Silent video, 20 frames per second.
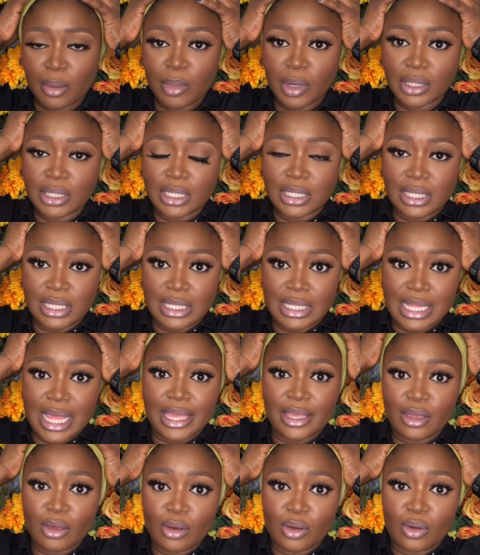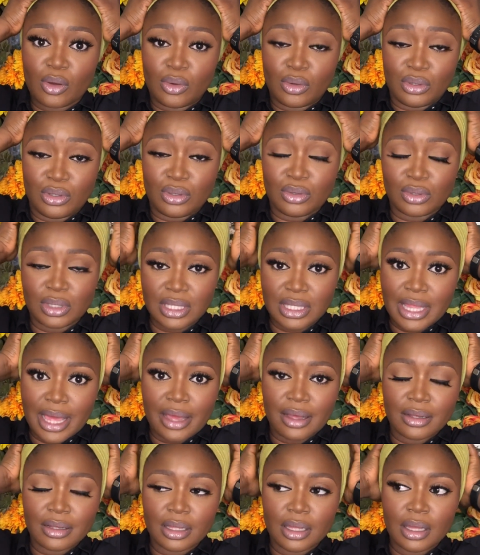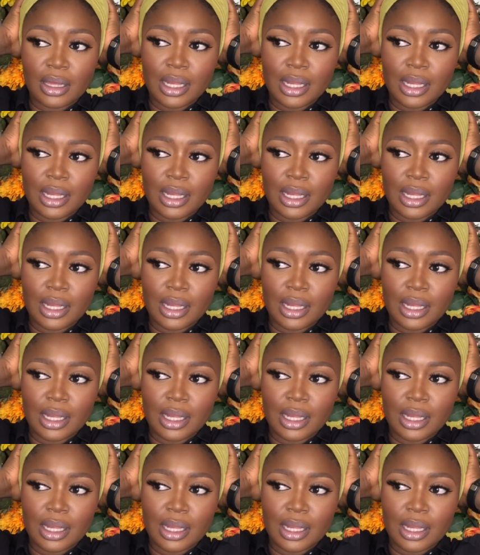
But this is like your go-to style.